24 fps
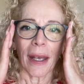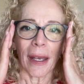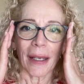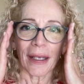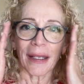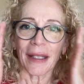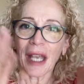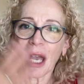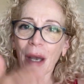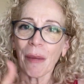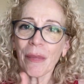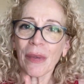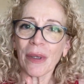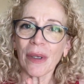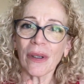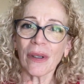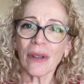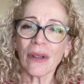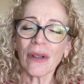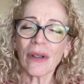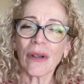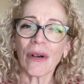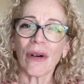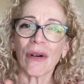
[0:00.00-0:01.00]

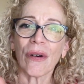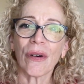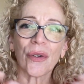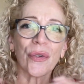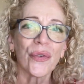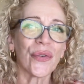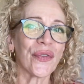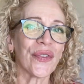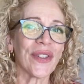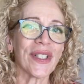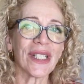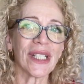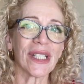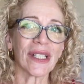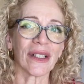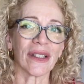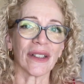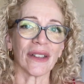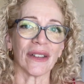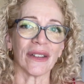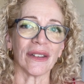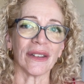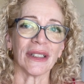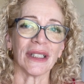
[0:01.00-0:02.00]
Chemical or
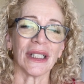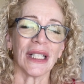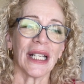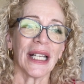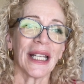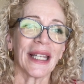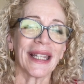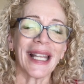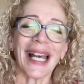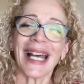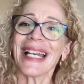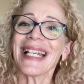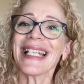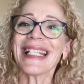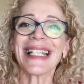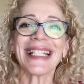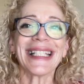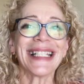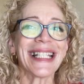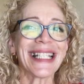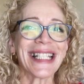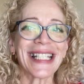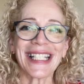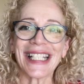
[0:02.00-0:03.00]
physical? That is
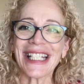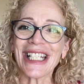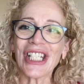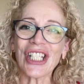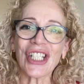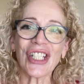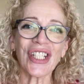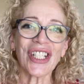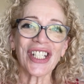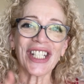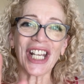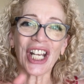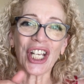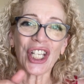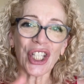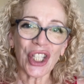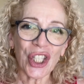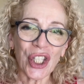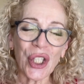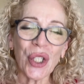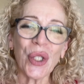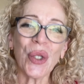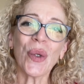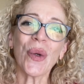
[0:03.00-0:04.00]
a decision that
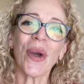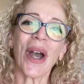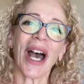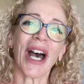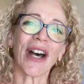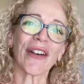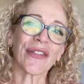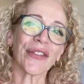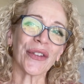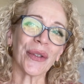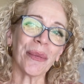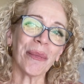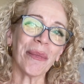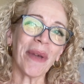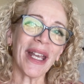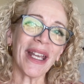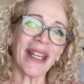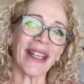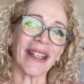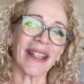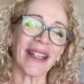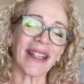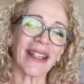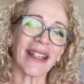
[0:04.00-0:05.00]
you have to
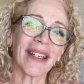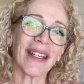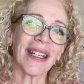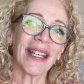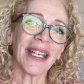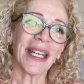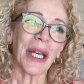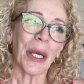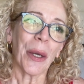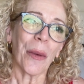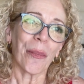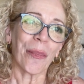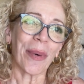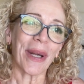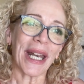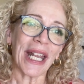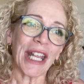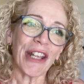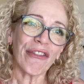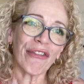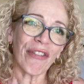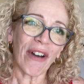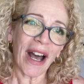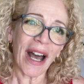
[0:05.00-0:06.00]
make. But
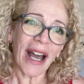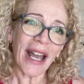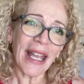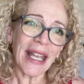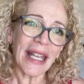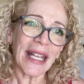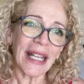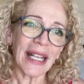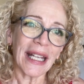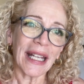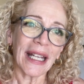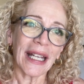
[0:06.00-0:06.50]
if I